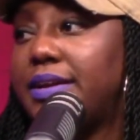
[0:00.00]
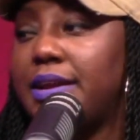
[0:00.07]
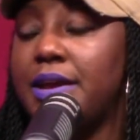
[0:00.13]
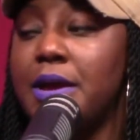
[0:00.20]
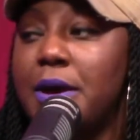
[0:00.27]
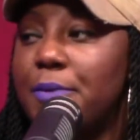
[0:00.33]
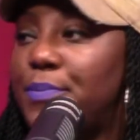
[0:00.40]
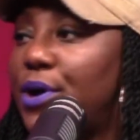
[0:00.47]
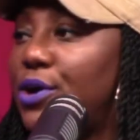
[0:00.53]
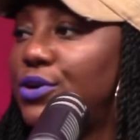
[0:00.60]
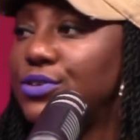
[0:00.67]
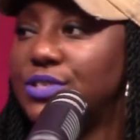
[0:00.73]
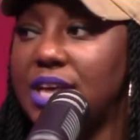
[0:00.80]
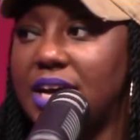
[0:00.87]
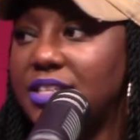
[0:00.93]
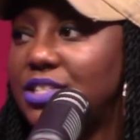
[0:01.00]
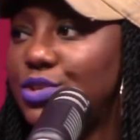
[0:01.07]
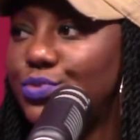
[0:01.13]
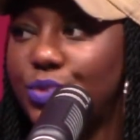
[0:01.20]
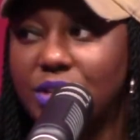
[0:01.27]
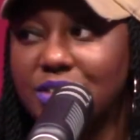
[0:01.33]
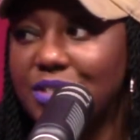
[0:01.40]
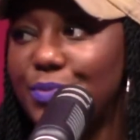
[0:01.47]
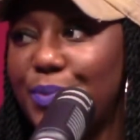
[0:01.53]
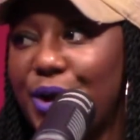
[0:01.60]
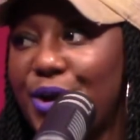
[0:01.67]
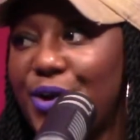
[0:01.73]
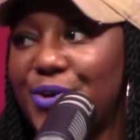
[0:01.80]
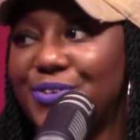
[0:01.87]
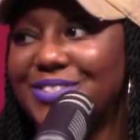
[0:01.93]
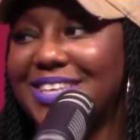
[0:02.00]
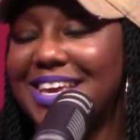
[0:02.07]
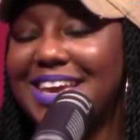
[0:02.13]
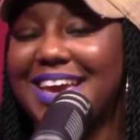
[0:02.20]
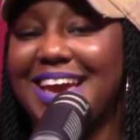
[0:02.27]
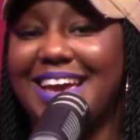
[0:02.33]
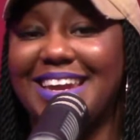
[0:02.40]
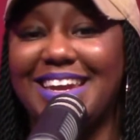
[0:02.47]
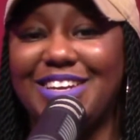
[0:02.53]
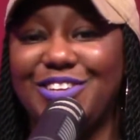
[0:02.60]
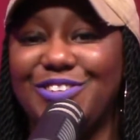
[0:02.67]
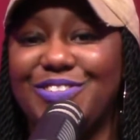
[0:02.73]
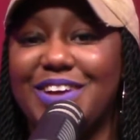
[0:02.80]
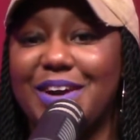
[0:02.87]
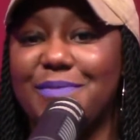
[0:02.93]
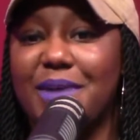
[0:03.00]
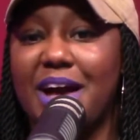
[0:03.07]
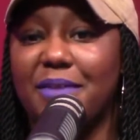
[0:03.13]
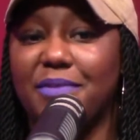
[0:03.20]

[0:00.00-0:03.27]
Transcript: and pose how she wants to pose. And then you come out